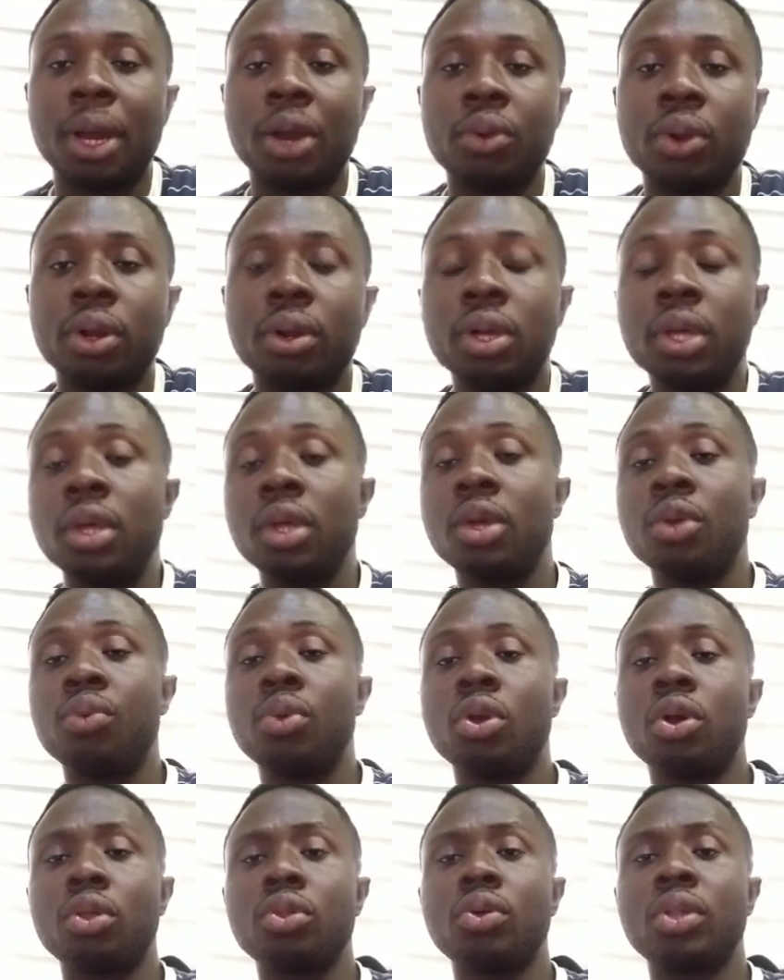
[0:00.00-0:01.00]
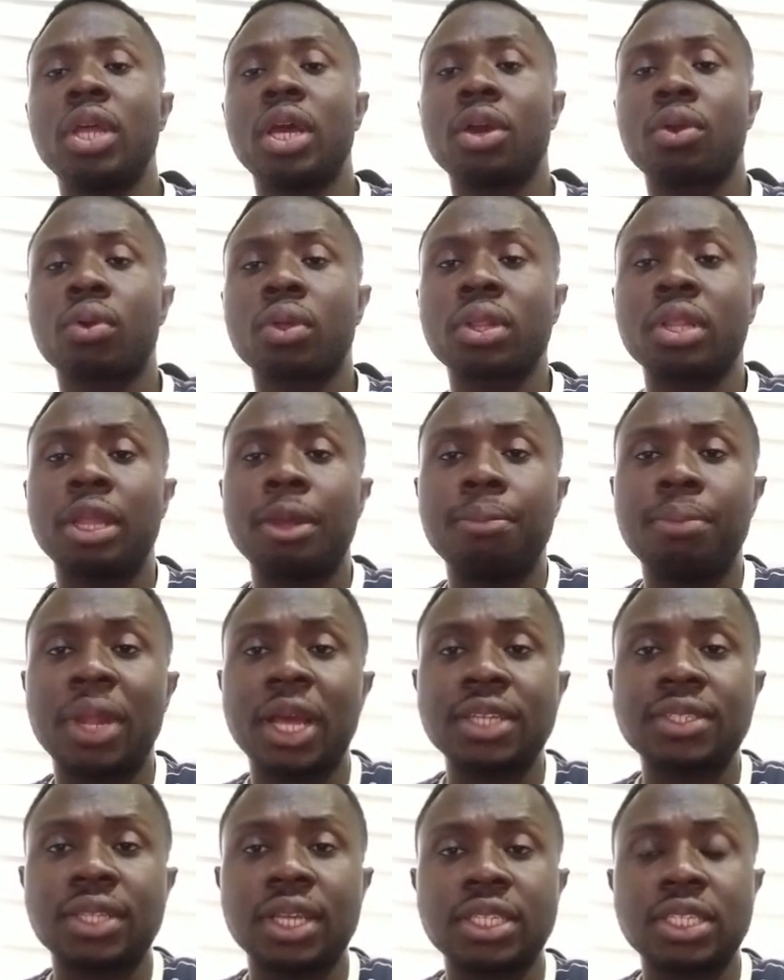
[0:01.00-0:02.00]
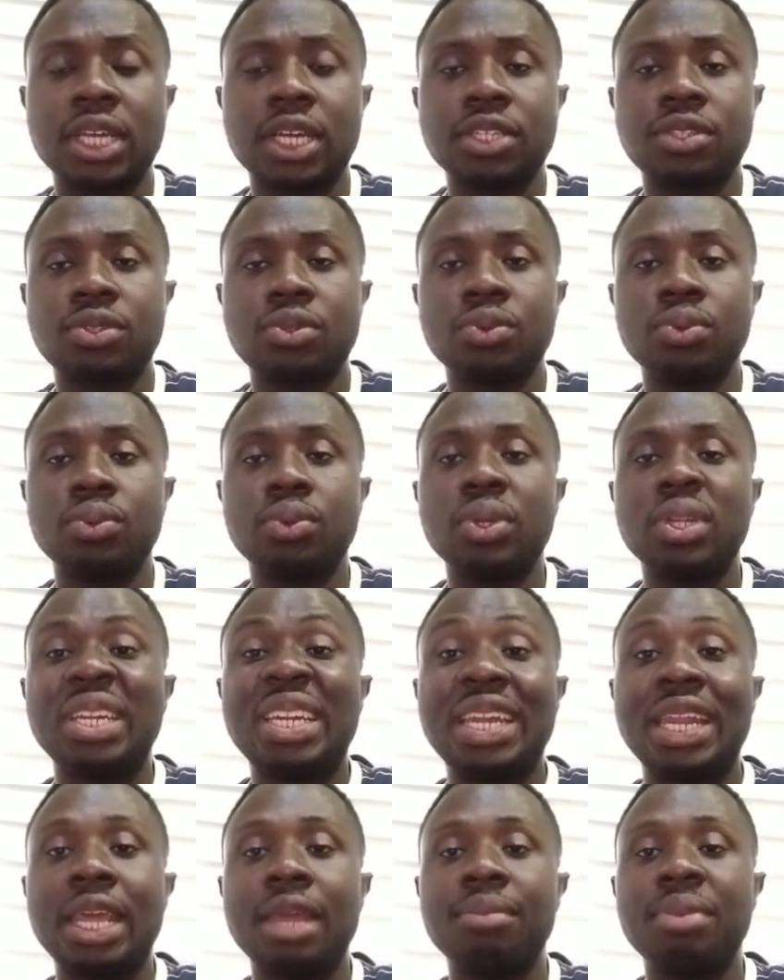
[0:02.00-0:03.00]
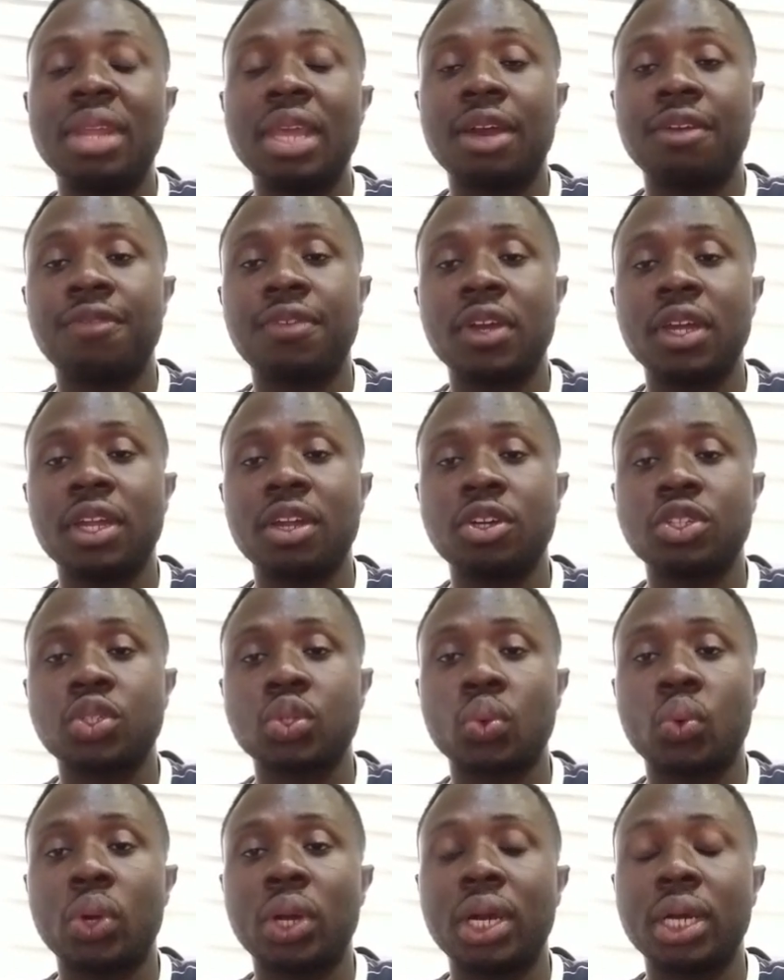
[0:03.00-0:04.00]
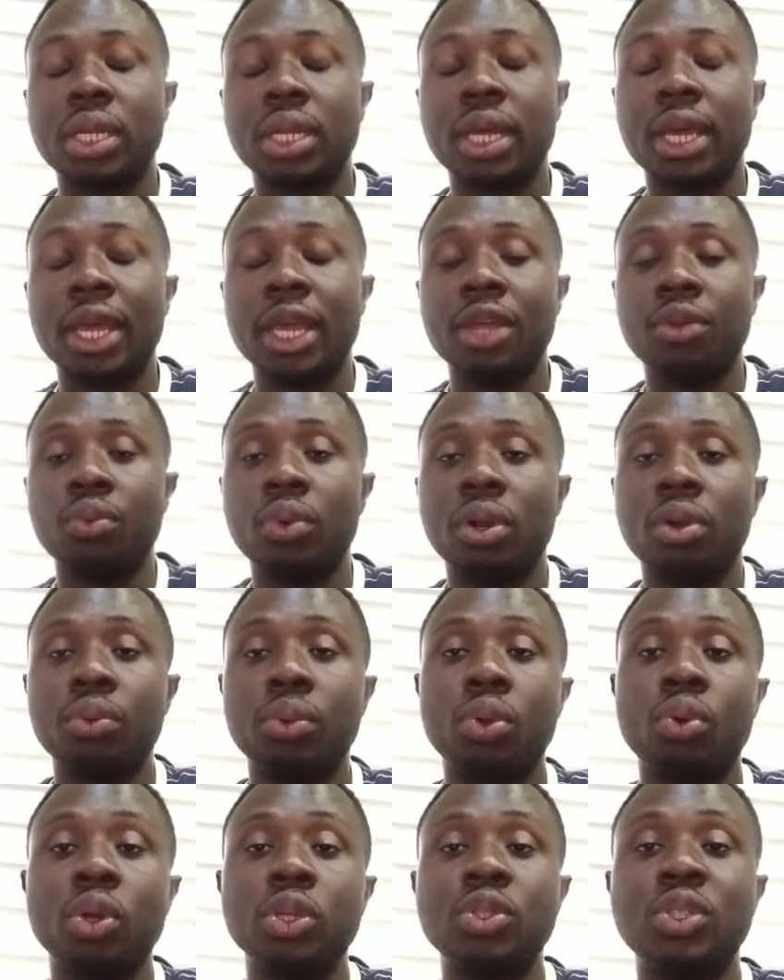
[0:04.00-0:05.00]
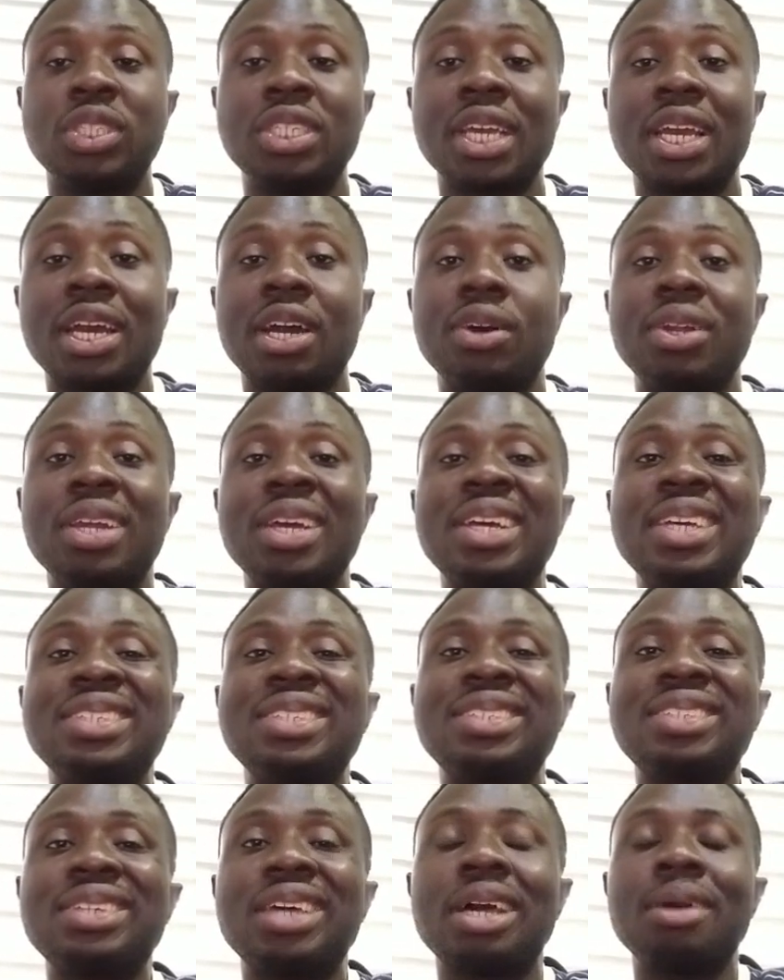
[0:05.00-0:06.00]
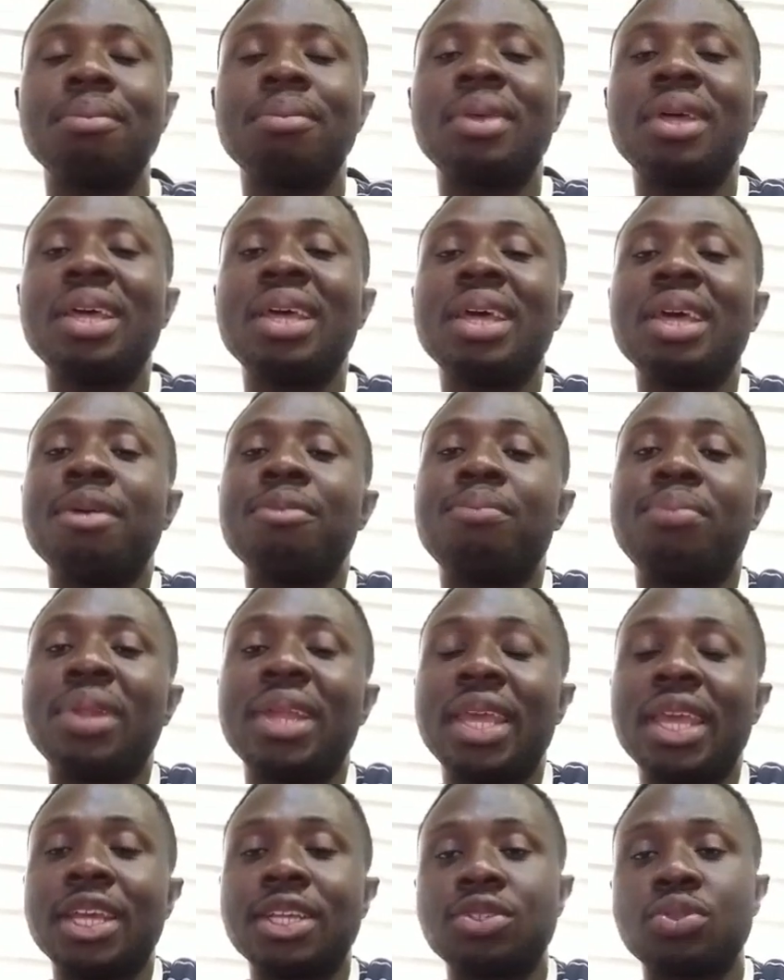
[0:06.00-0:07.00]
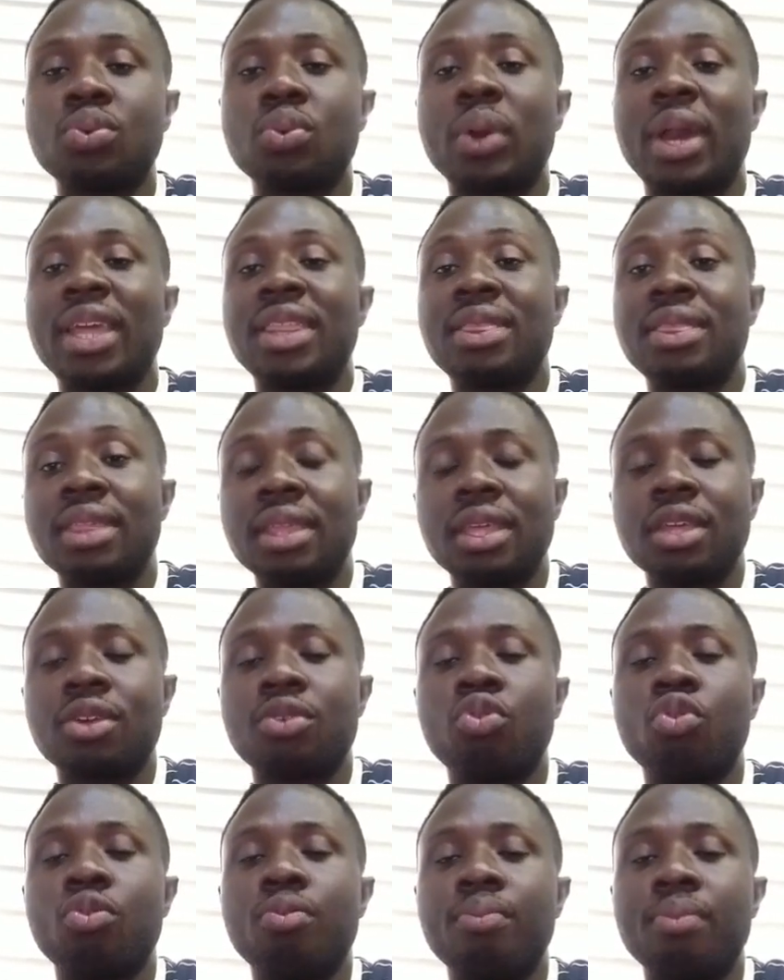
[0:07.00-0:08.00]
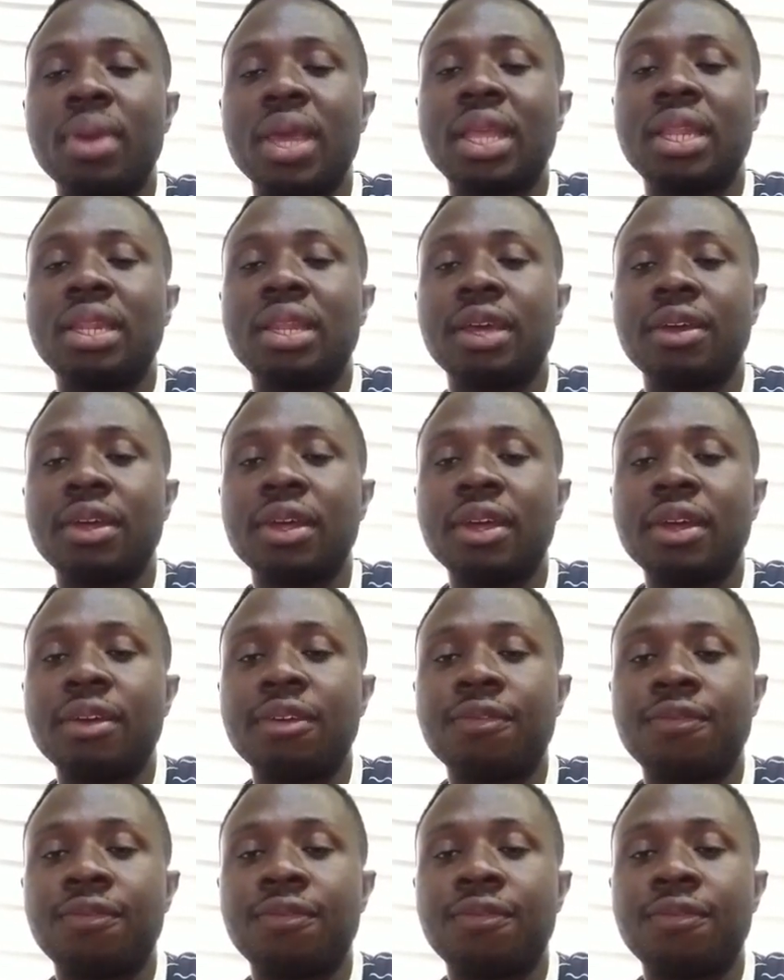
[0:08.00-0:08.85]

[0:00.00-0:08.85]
But well, we all know that the Black Stars has to name their final squad, and well, we're going to check out some players who I think will make the